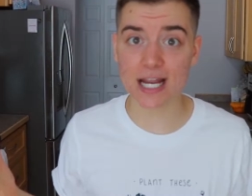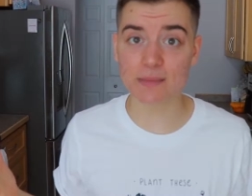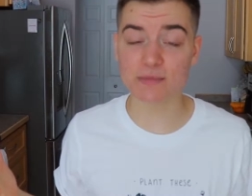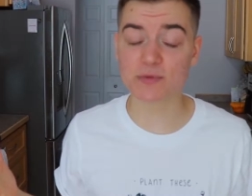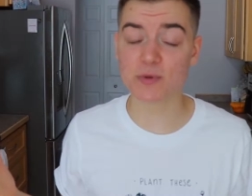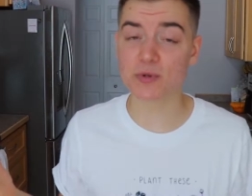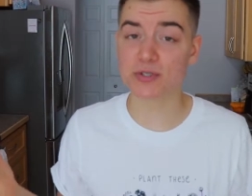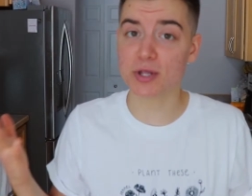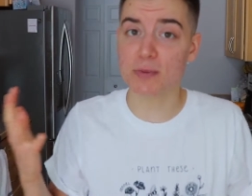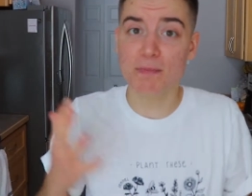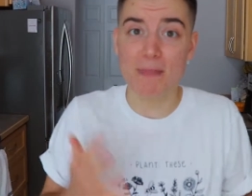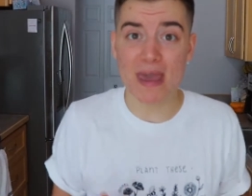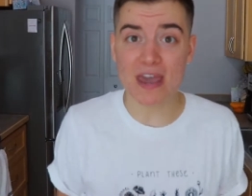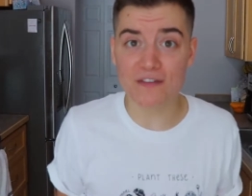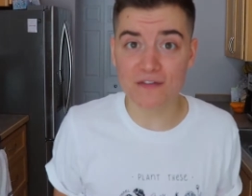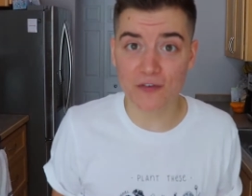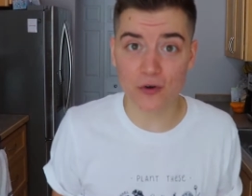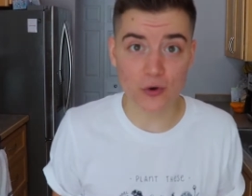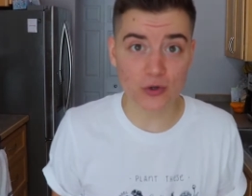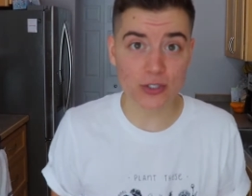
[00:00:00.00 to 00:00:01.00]
I'm supposed to make
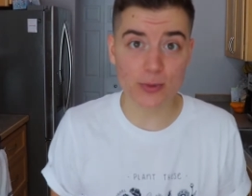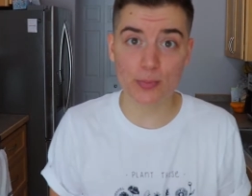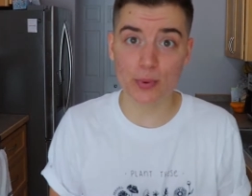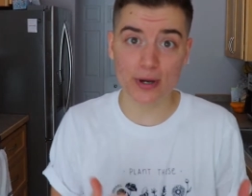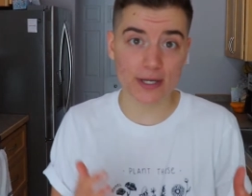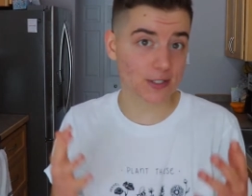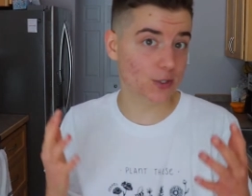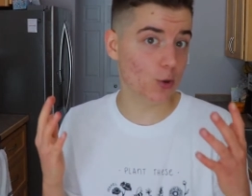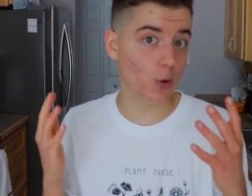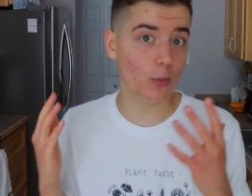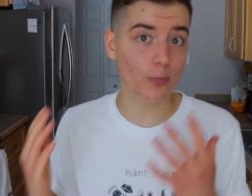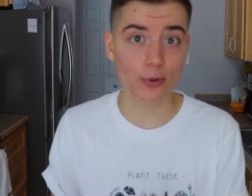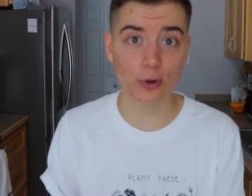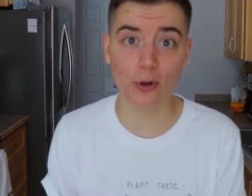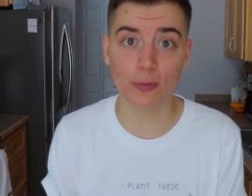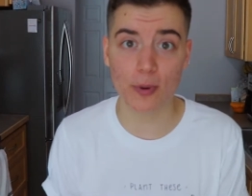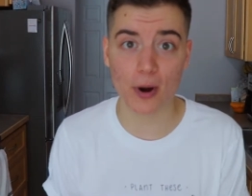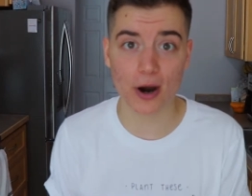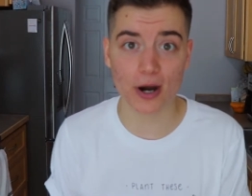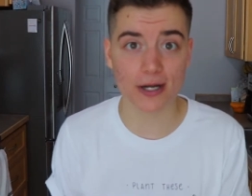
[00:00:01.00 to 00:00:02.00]
food to bring to a pool
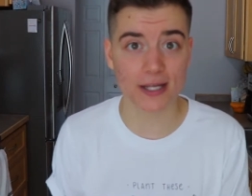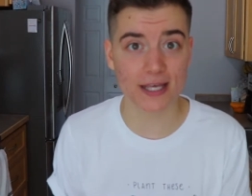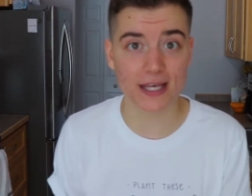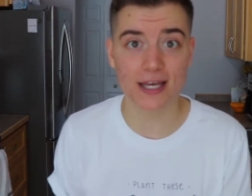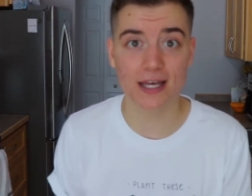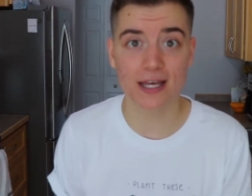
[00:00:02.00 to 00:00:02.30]
party